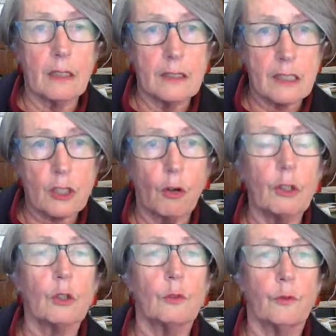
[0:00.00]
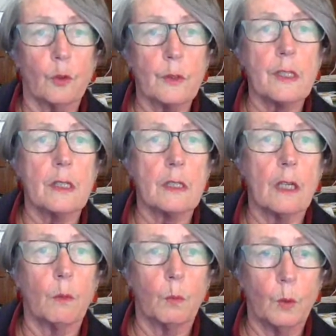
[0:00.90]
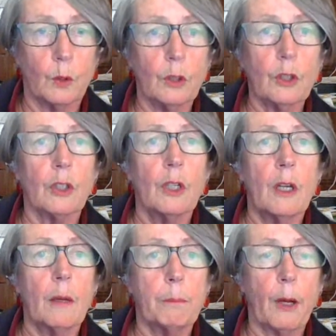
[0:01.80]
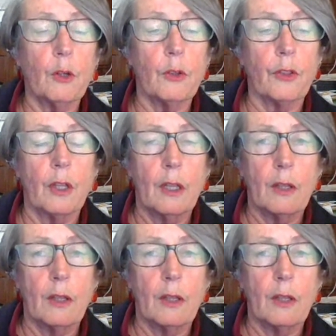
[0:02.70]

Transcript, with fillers: historical forces at work, both